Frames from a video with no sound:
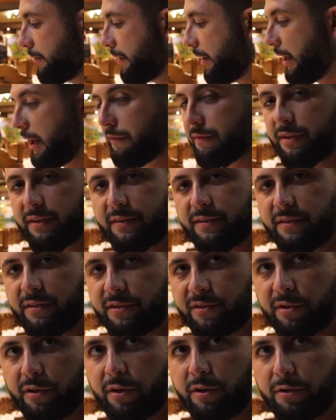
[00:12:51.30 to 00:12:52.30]
have this
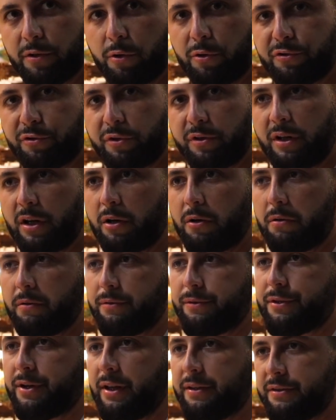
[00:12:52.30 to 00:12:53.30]
dessert also in our
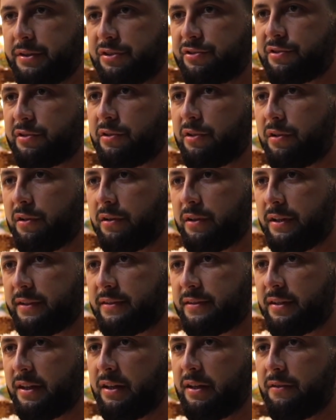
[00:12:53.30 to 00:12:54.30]
traditional,
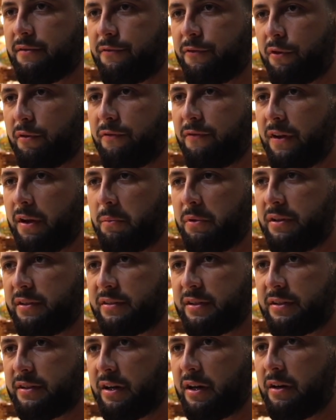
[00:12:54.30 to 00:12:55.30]
let's say, for
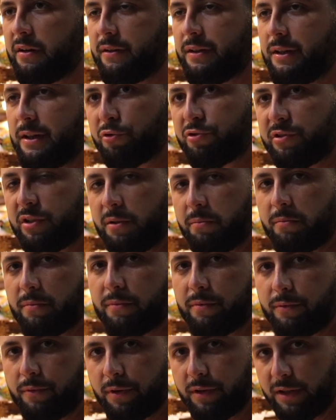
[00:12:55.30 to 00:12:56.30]
families that are Muslim
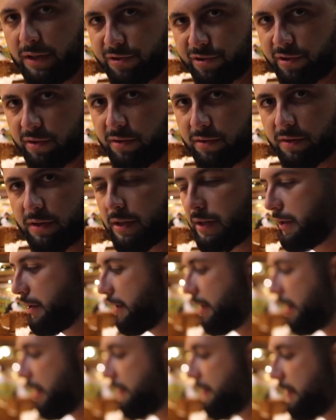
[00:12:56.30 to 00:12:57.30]
religion,
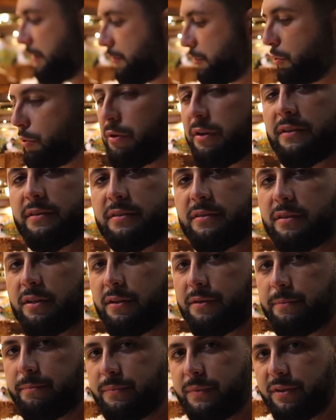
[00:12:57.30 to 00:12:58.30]
and they do this
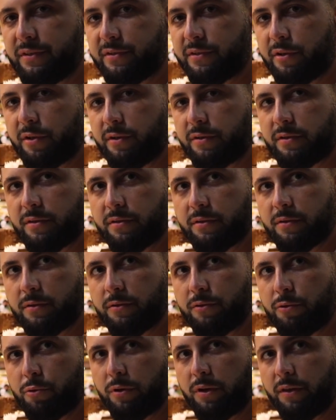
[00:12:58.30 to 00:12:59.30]
dessert
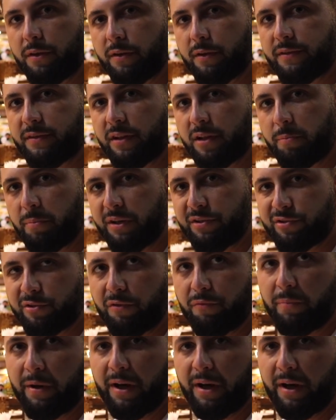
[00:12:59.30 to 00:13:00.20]
during the celebration of